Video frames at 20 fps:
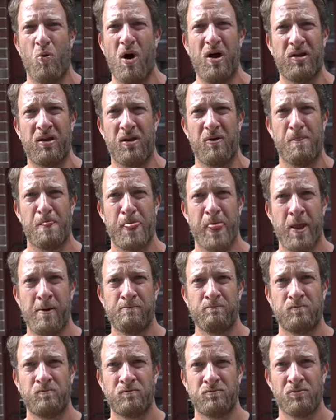I
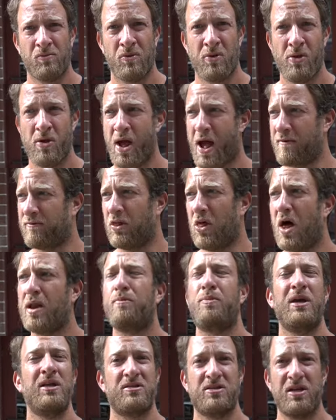have a lot
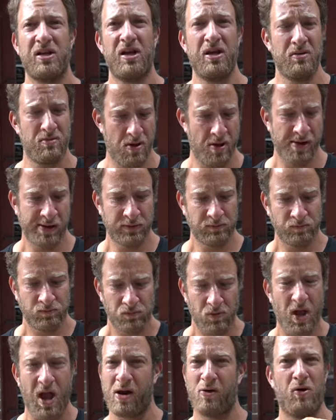of pizza to eat.
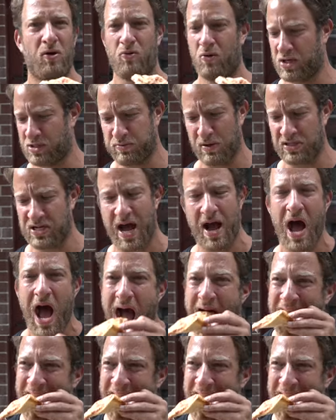I don't want to waste my time.